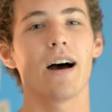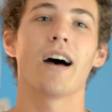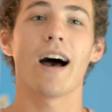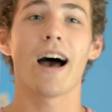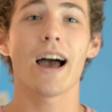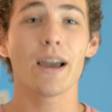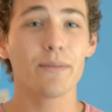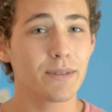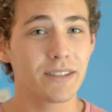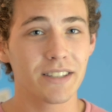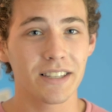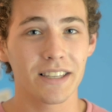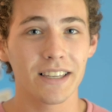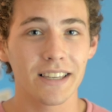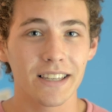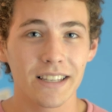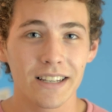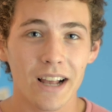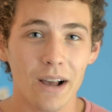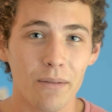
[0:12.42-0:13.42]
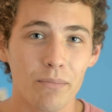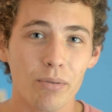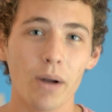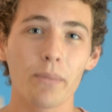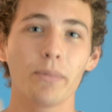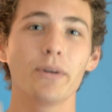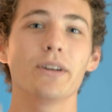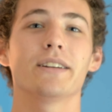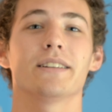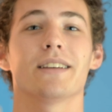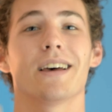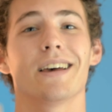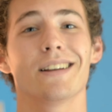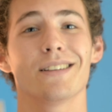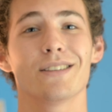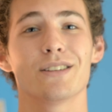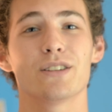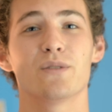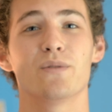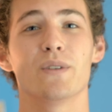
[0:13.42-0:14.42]
I'm a teen. I'm probably going to
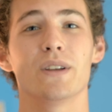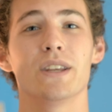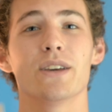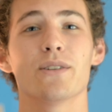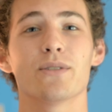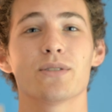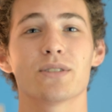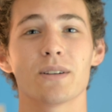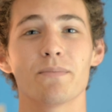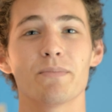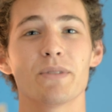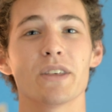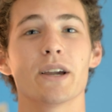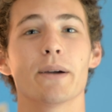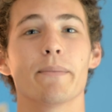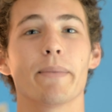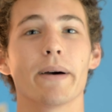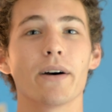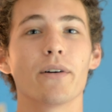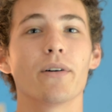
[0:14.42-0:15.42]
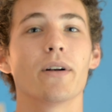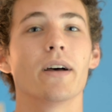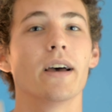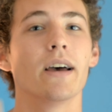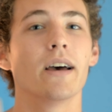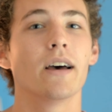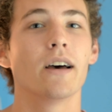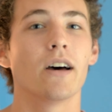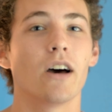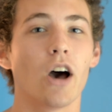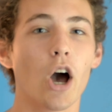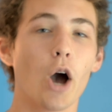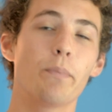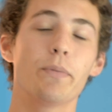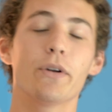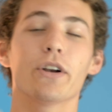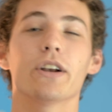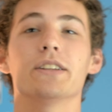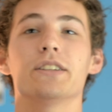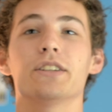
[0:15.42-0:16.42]
title this video something about up
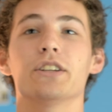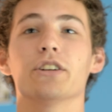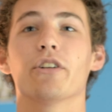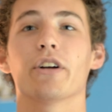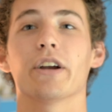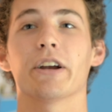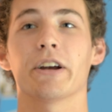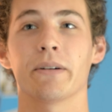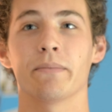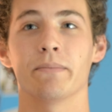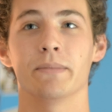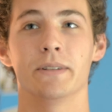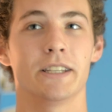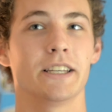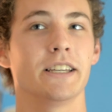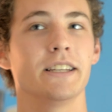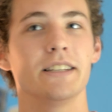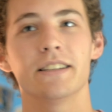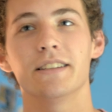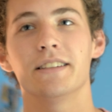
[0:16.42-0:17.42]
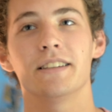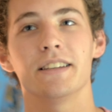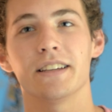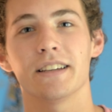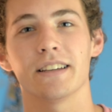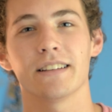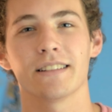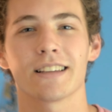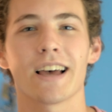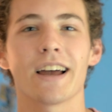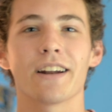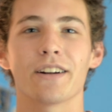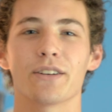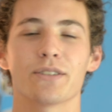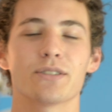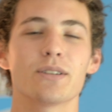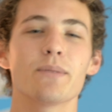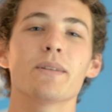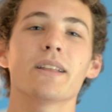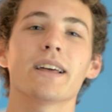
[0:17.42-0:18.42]
your Instagram, teen to teens. I don't know,
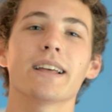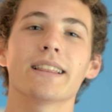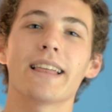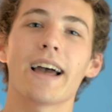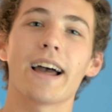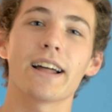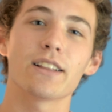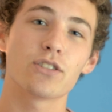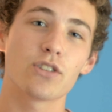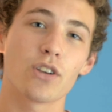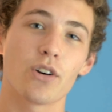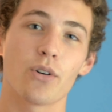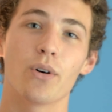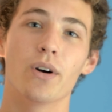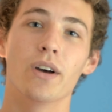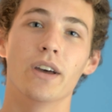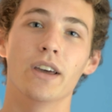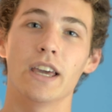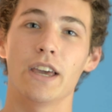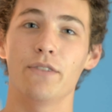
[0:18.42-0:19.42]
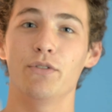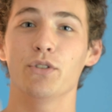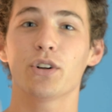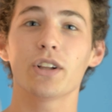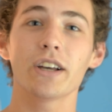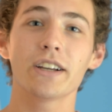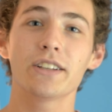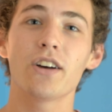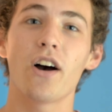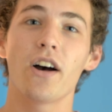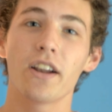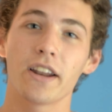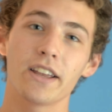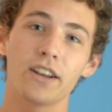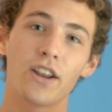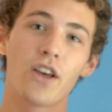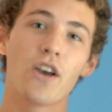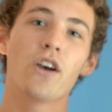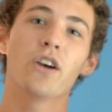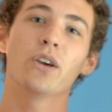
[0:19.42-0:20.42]
something like that. So, if you clicked on
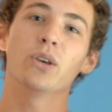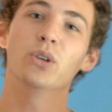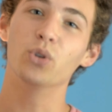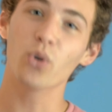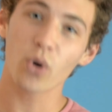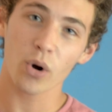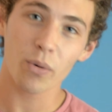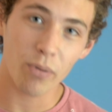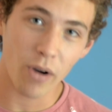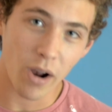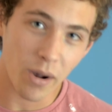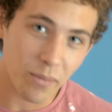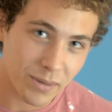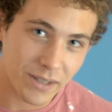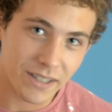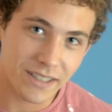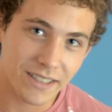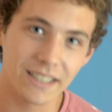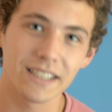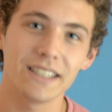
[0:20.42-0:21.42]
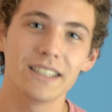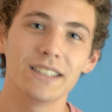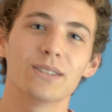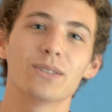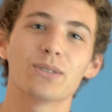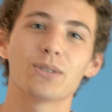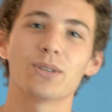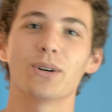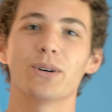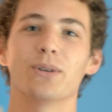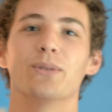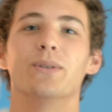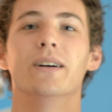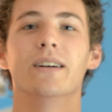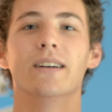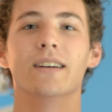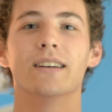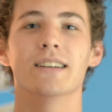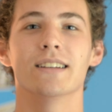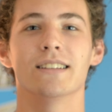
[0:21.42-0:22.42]
it, you're probably a teen, so
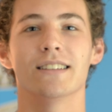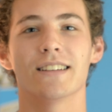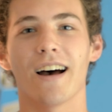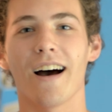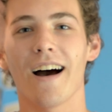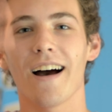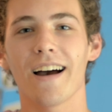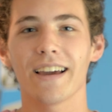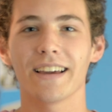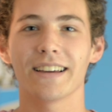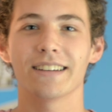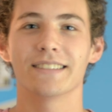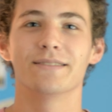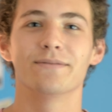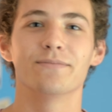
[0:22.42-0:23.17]
hi.